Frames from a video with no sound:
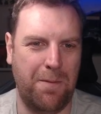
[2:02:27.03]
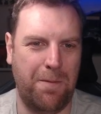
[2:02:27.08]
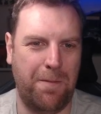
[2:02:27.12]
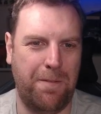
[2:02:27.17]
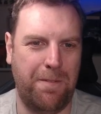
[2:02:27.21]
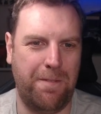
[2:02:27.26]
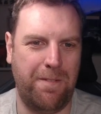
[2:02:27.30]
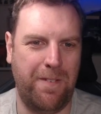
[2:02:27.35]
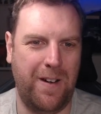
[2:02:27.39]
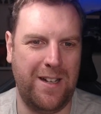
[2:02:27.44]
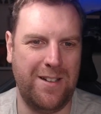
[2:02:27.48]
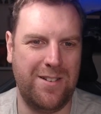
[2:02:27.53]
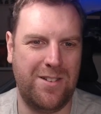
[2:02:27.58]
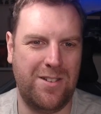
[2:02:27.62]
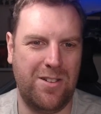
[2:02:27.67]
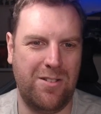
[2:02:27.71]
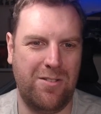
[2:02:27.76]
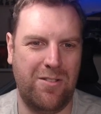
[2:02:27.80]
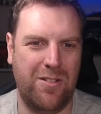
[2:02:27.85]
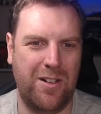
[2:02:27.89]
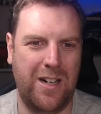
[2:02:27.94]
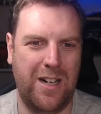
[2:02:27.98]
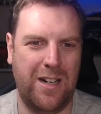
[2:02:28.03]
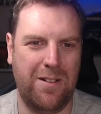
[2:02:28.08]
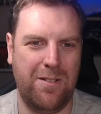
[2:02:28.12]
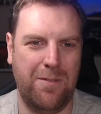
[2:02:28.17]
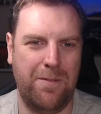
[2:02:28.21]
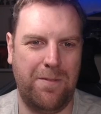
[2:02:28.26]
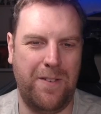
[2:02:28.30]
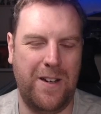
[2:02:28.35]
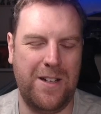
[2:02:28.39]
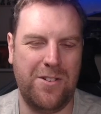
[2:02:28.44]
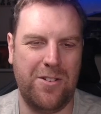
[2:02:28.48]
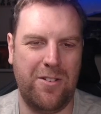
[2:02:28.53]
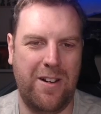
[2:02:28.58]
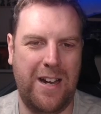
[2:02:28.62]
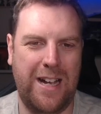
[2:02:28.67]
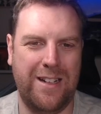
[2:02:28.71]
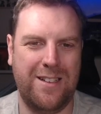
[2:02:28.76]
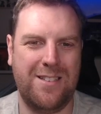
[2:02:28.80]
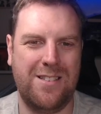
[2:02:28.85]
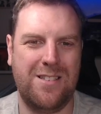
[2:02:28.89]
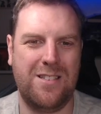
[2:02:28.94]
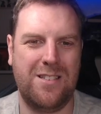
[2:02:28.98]

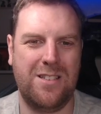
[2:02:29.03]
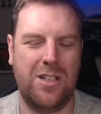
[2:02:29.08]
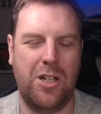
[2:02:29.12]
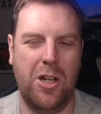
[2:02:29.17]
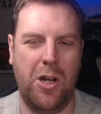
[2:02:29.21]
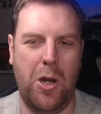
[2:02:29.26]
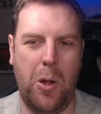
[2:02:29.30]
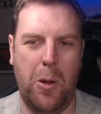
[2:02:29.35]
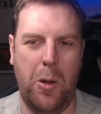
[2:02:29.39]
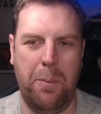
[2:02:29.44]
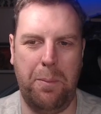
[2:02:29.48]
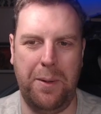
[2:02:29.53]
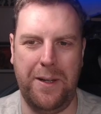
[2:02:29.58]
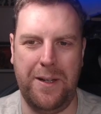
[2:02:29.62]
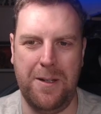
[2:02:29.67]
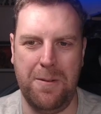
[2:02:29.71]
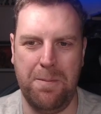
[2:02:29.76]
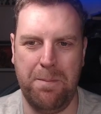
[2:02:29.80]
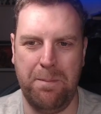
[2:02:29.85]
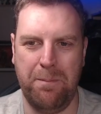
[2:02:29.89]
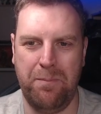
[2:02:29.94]
Fazaract's Canopy.